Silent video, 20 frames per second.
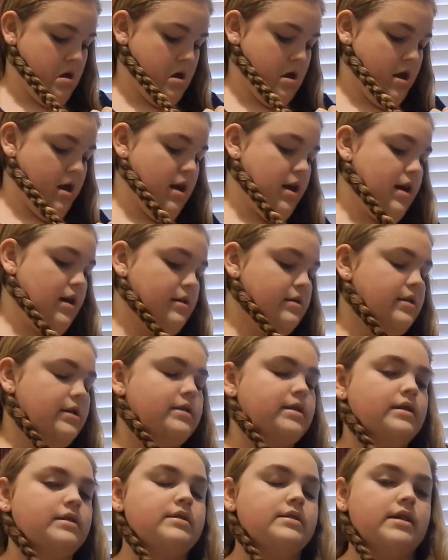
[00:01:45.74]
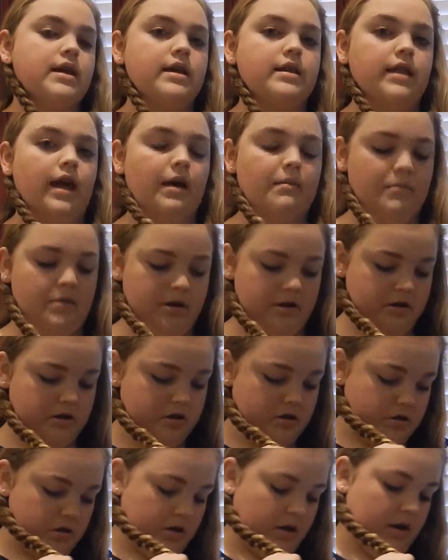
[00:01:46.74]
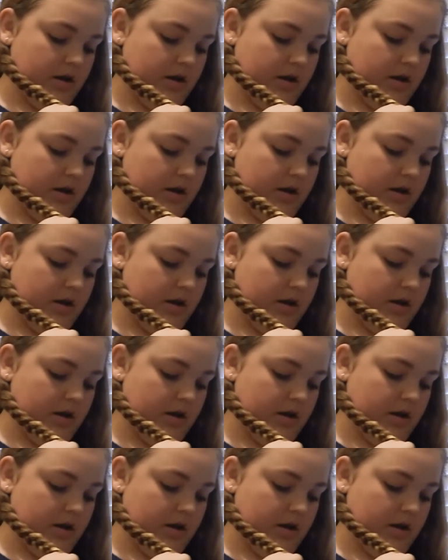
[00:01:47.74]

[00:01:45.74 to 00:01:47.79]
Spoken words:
And it doesn't take that much,